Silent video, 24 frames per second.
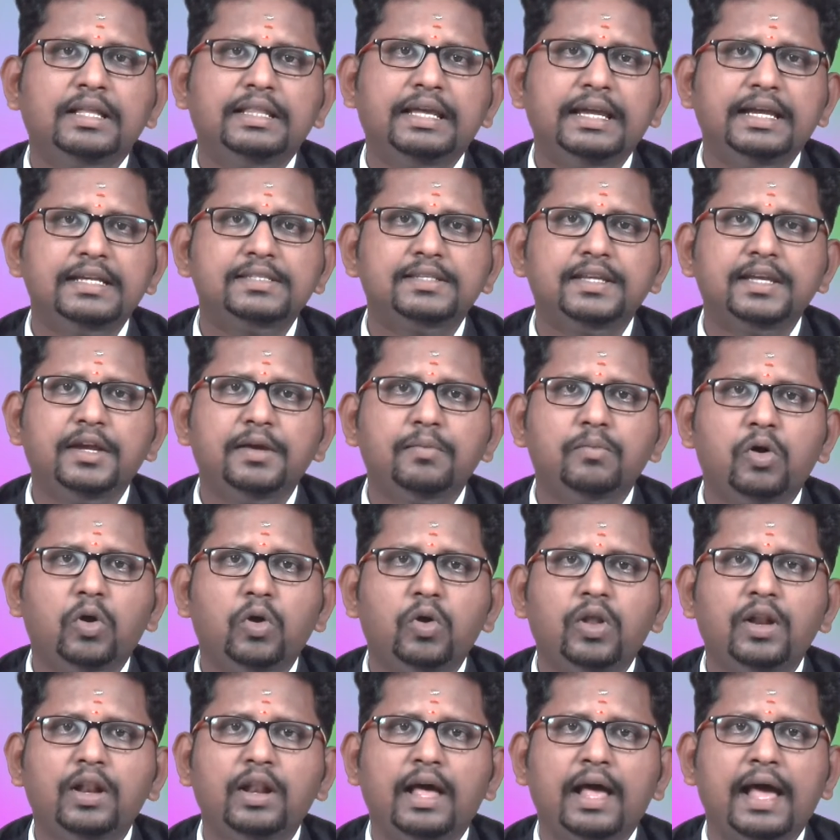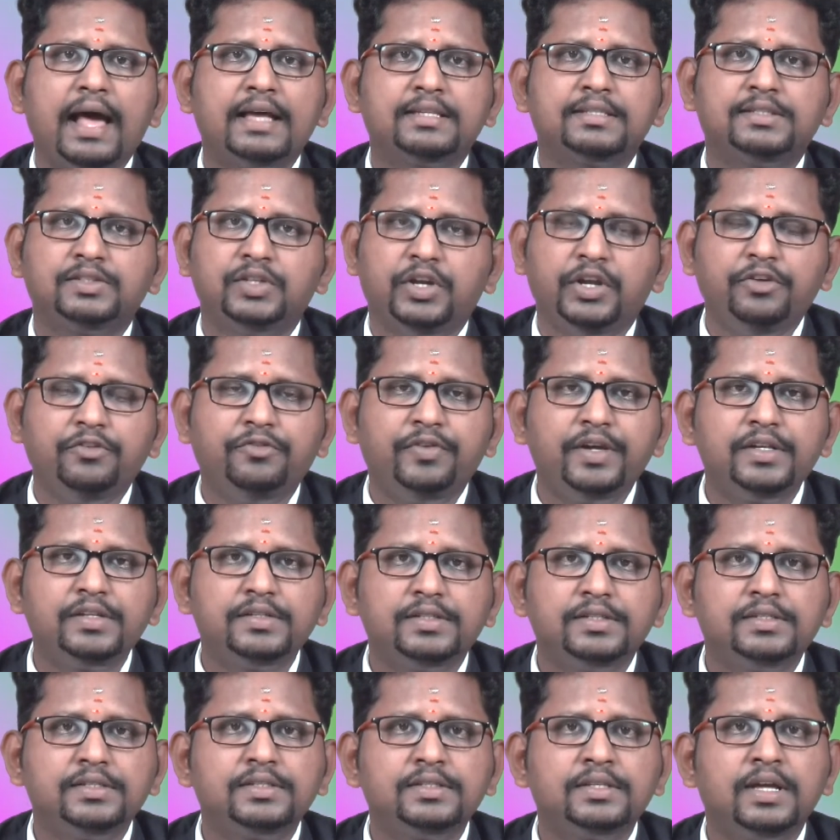The SIM model has three
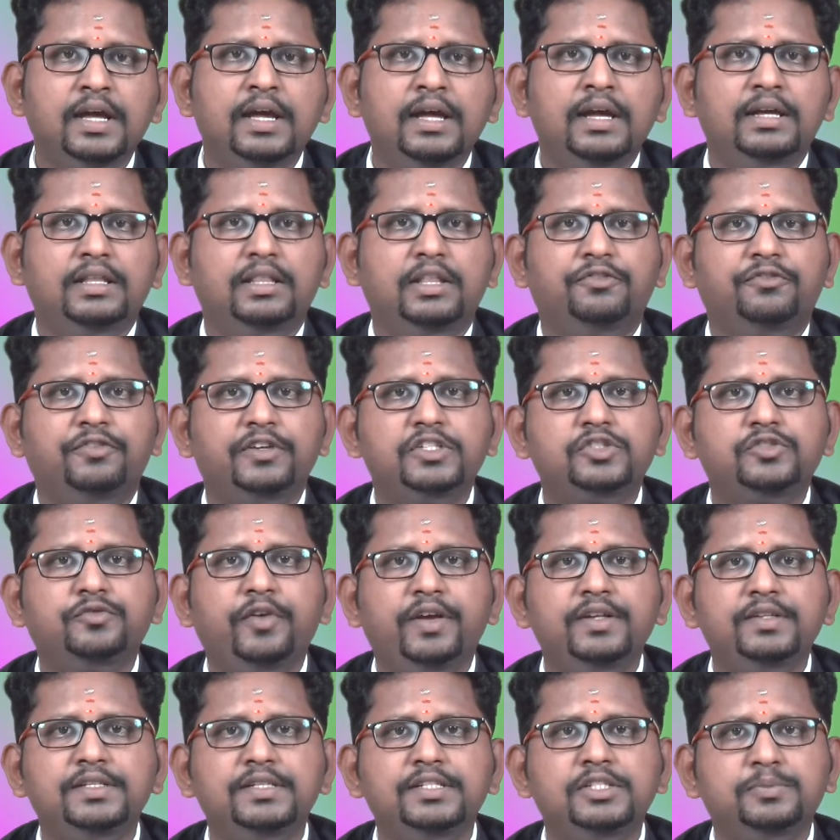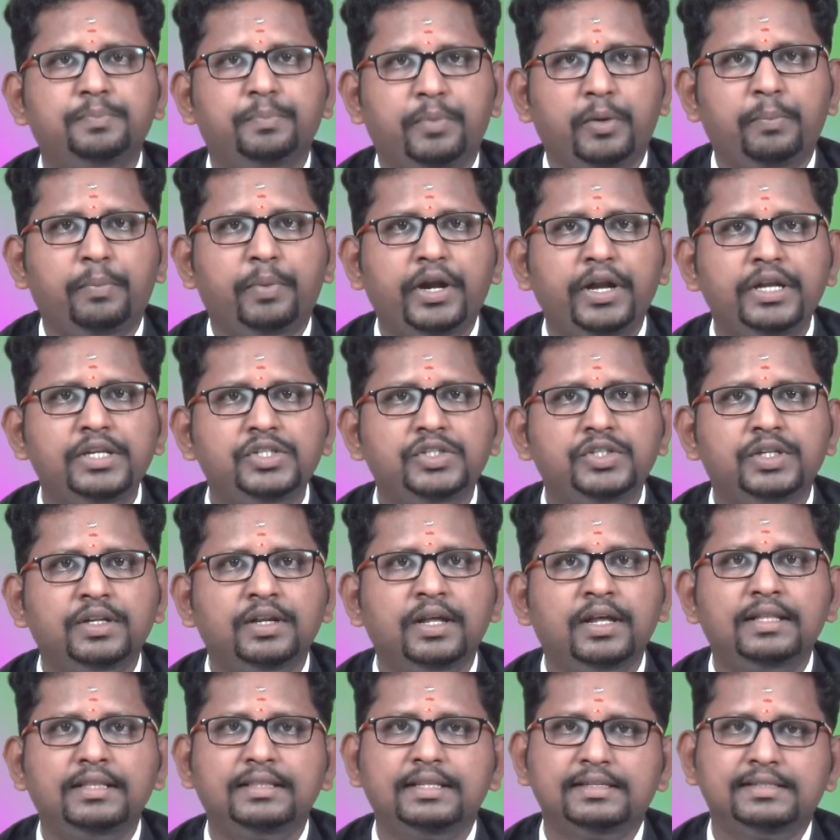phases. The first phase is
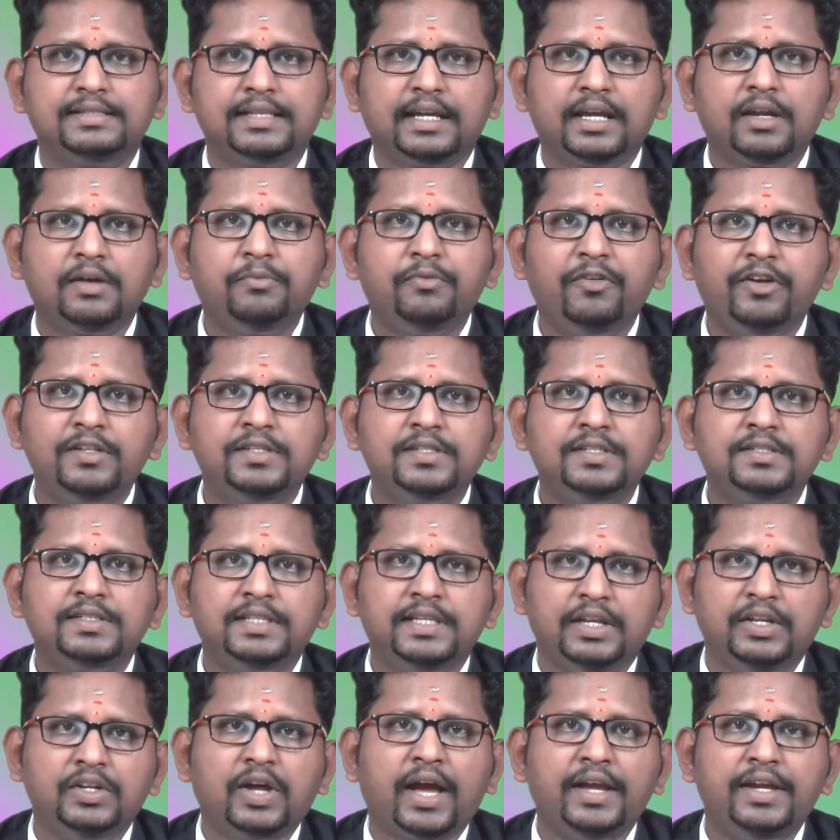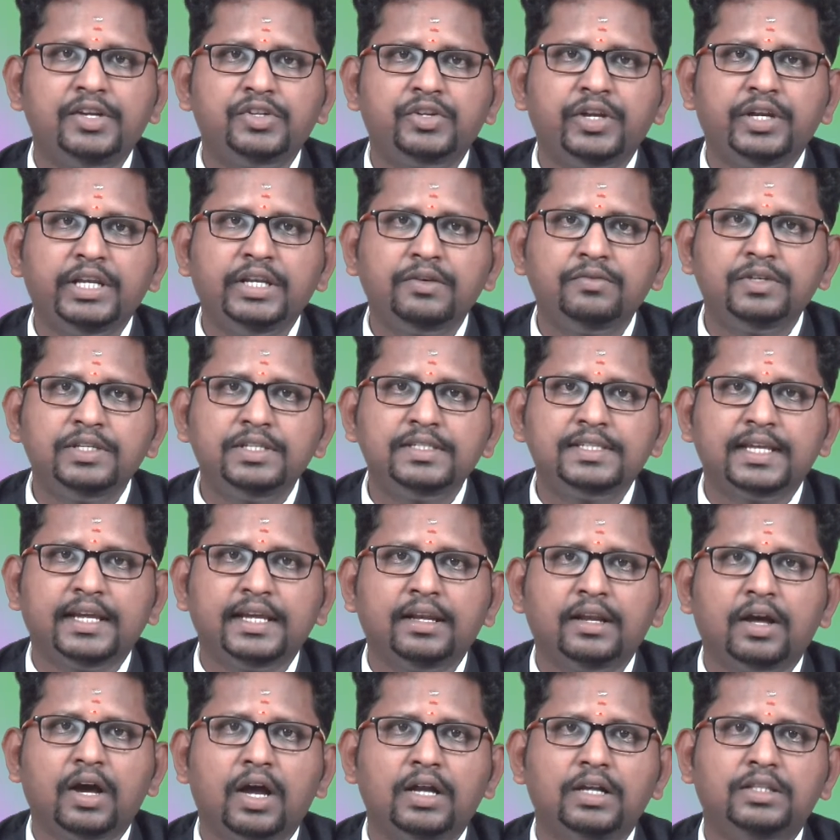preparation, the second phase is iterative
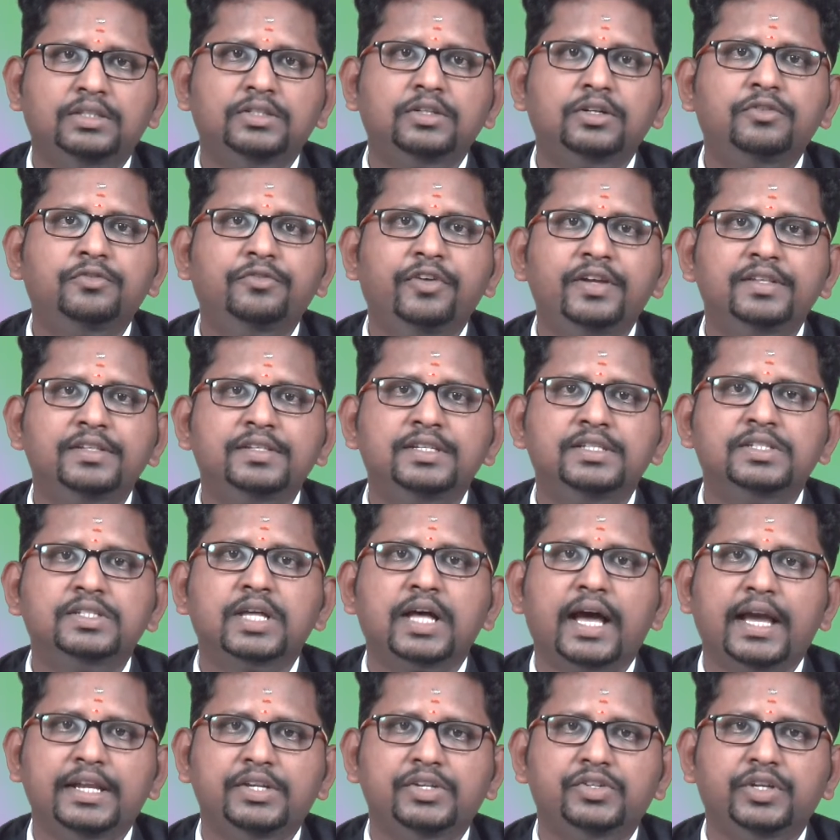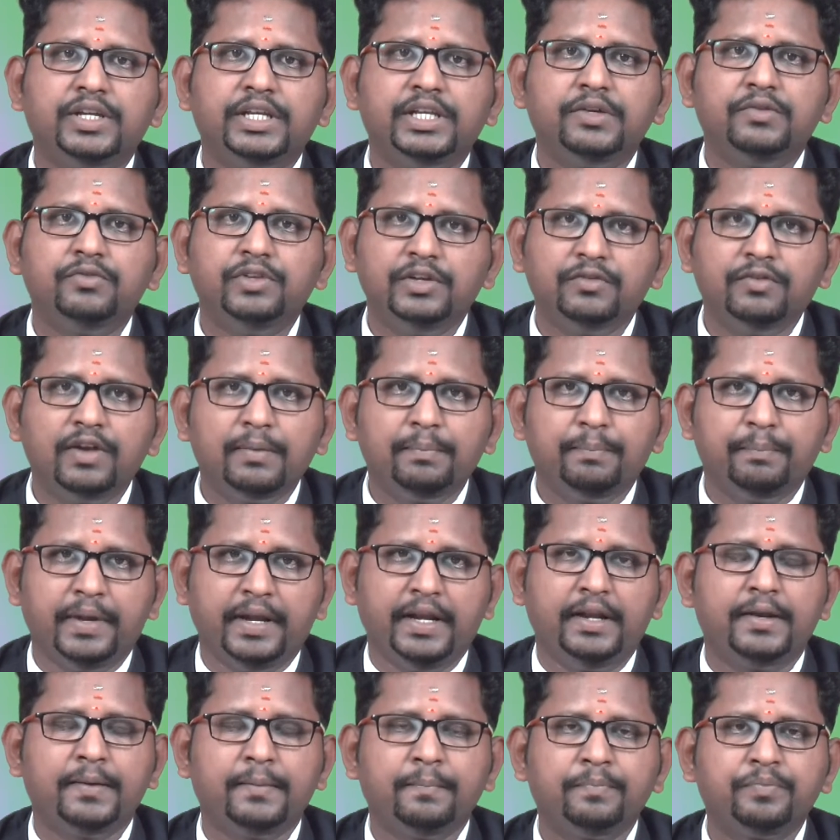design, and third phase is iterative
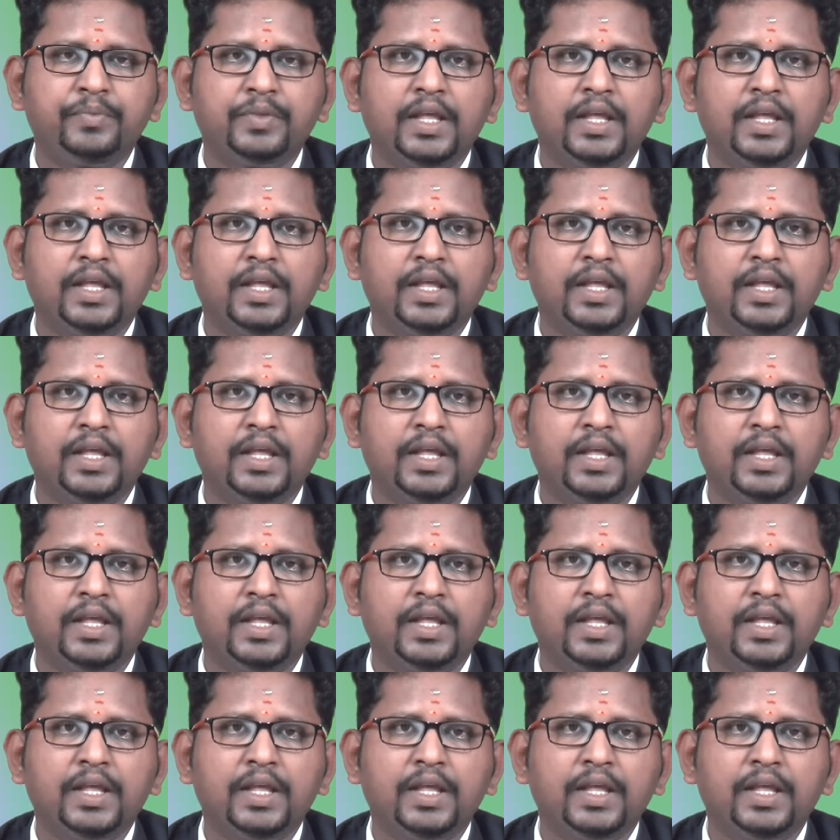development.